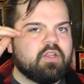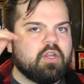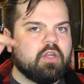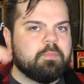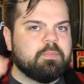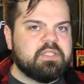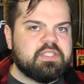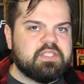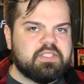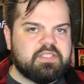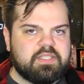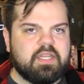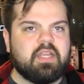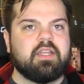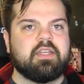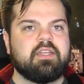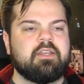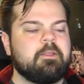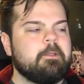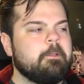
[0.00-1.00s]
Kirby's
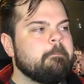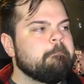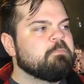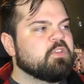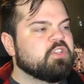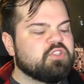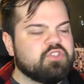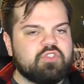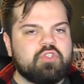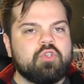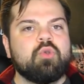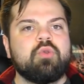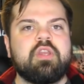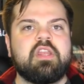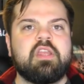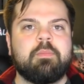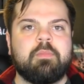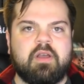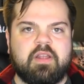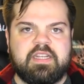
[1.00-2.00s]
son sued
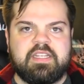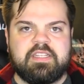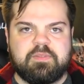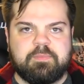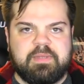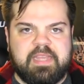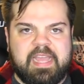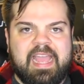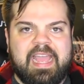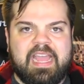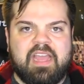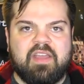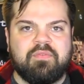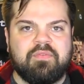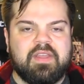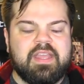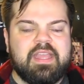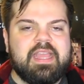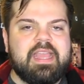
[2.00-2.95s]
him on his behalf